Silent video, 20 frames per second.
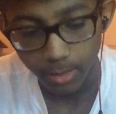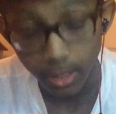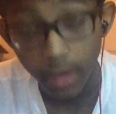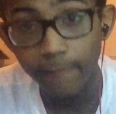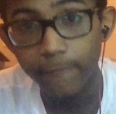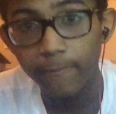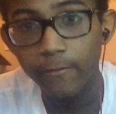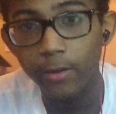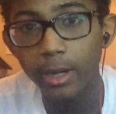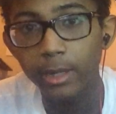
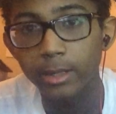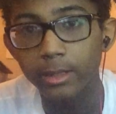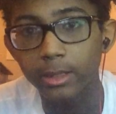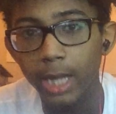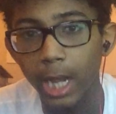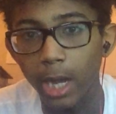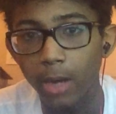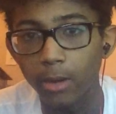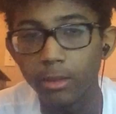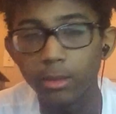friend
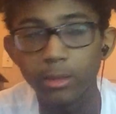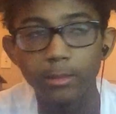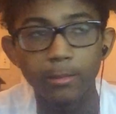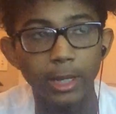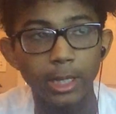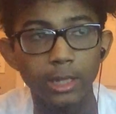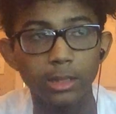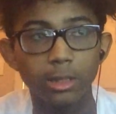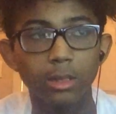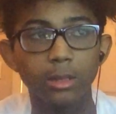count,
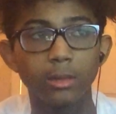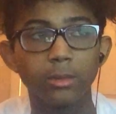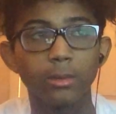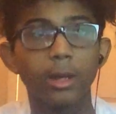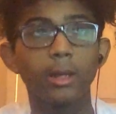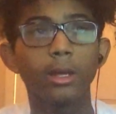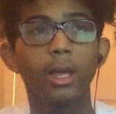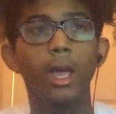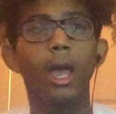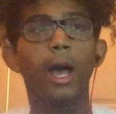basically,
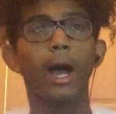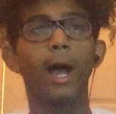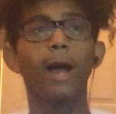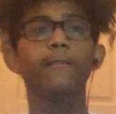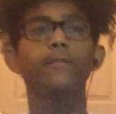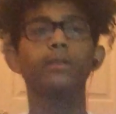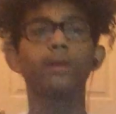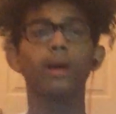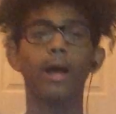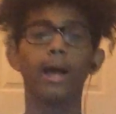right? I
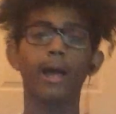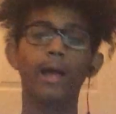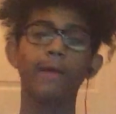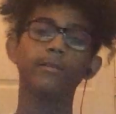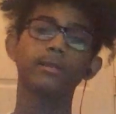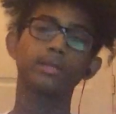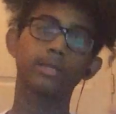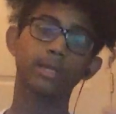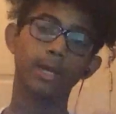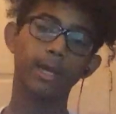have
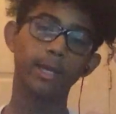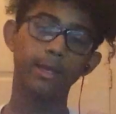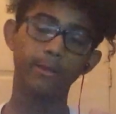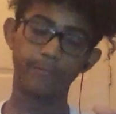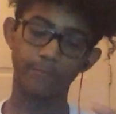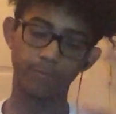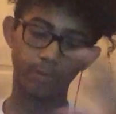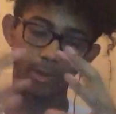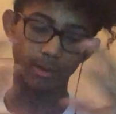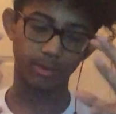a tight
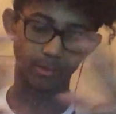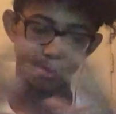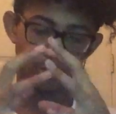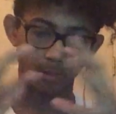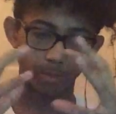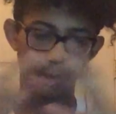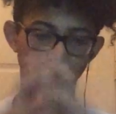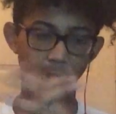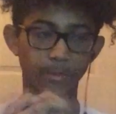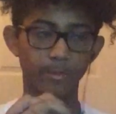friend group,
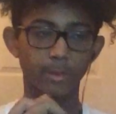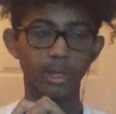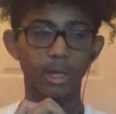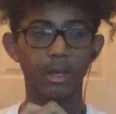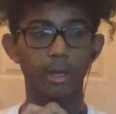right?